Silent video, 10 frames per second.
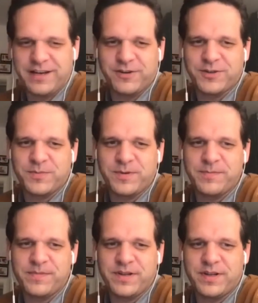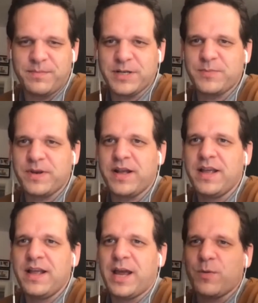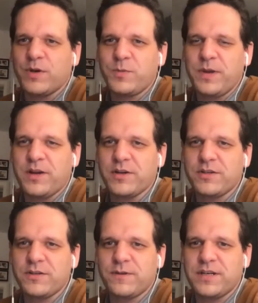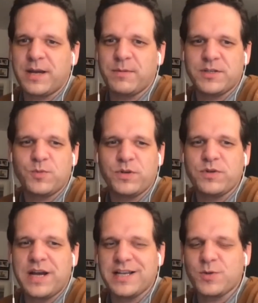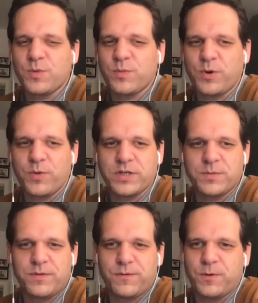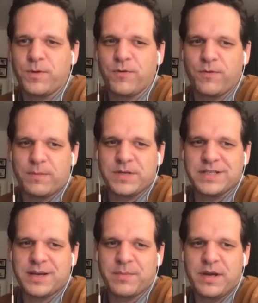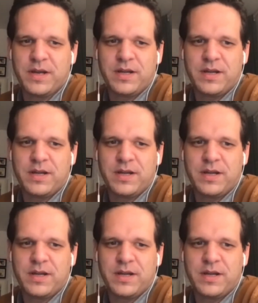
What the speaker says: going to be much better. I want to be conscious of your time. I just want to ask one more question before we wrap this up.